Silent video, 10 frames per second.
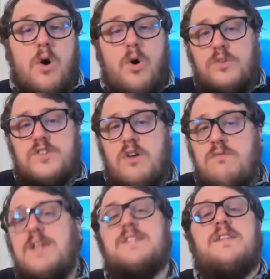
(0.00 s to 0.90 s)
Also,
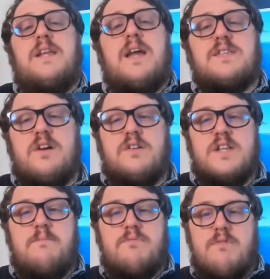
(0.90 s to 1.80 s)
recently I
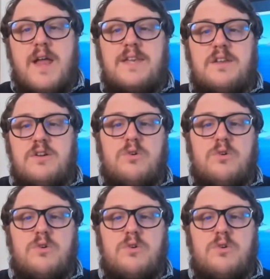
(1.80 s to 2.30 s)
started a brand new